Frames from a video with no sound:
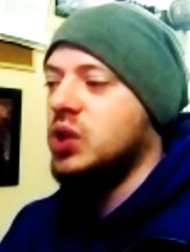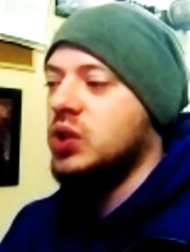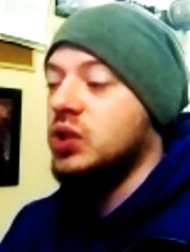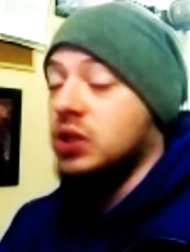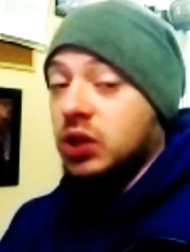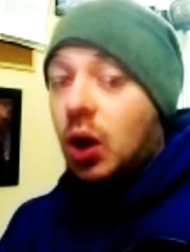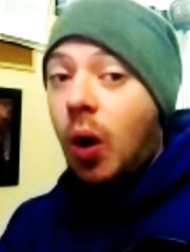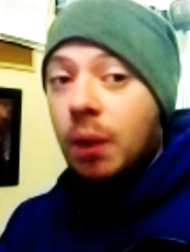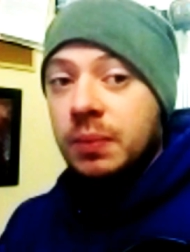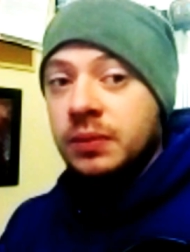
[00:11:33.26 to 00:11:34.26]
I can't
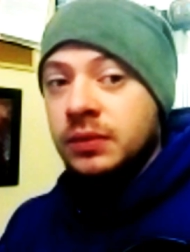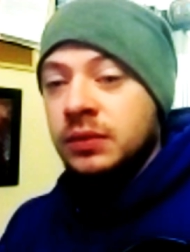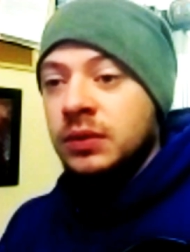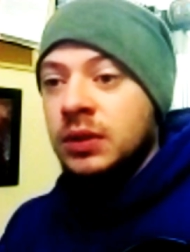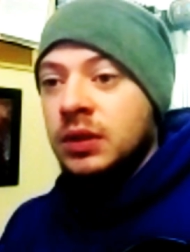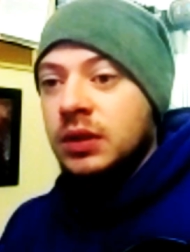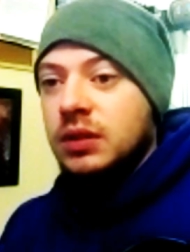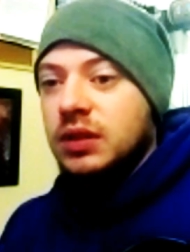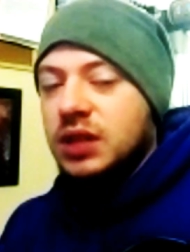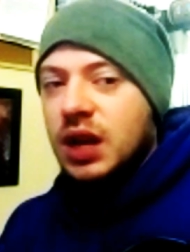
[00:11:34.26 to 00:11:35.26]
just stop
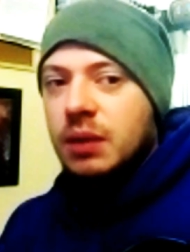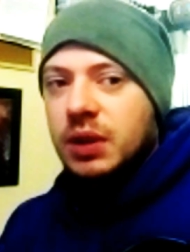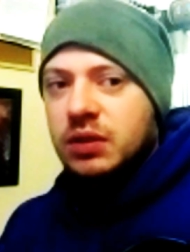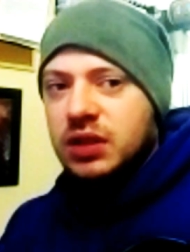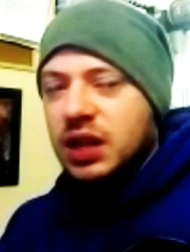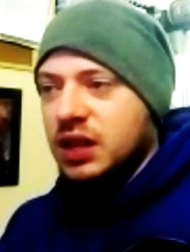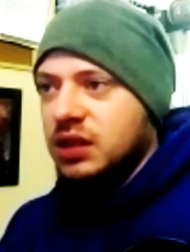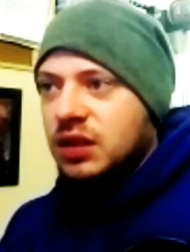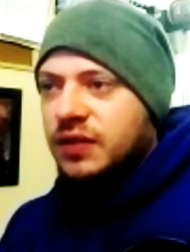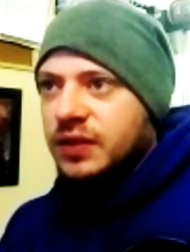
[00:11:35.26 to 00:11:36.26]
the channel
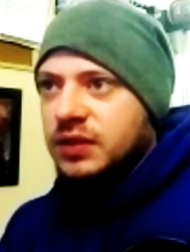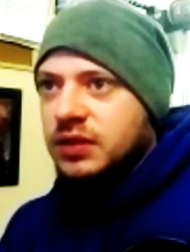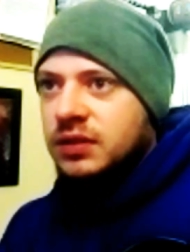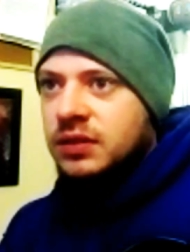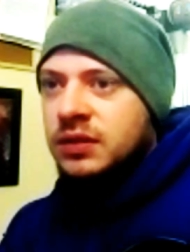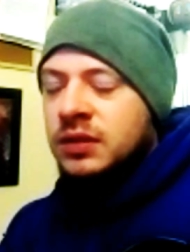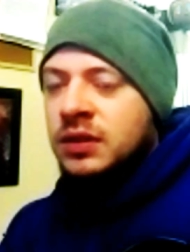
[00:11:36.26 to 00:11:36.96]
because then it suffers.